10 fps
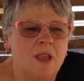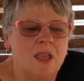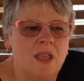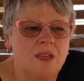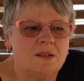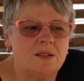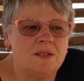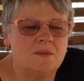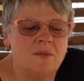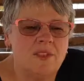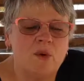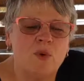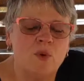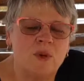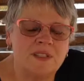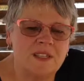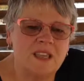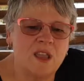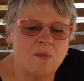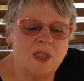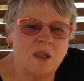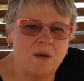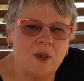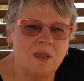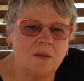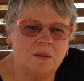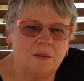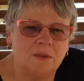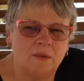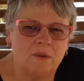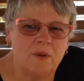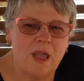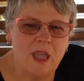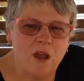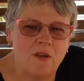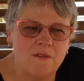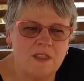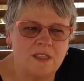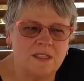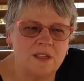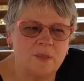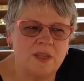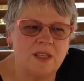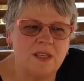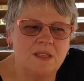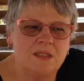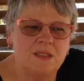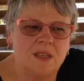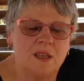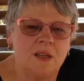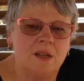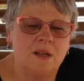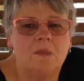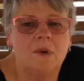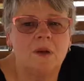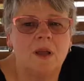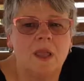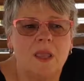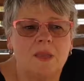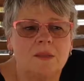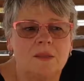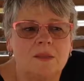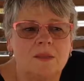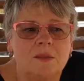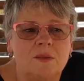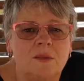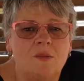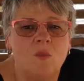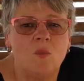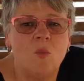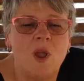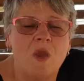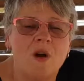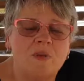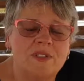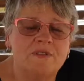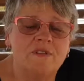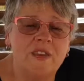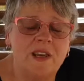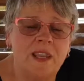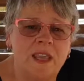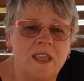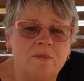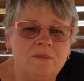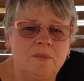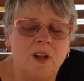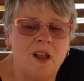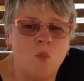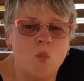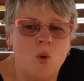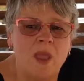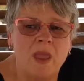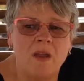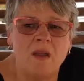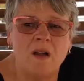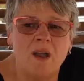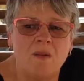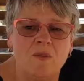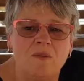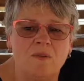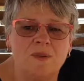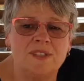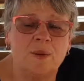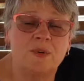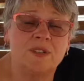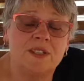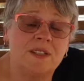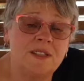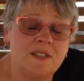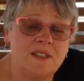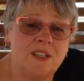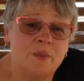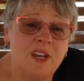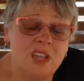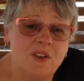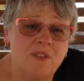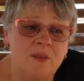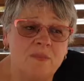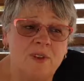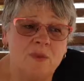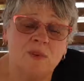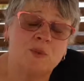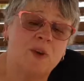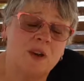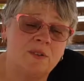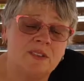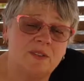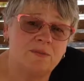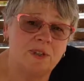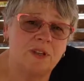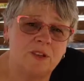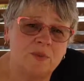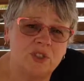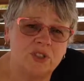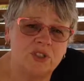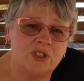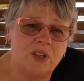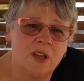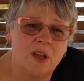And they were the ones that kept me going over these couple of years. And where I was feeling him and where I was able to listen to him and hear him was when I was at the Real Hope Church.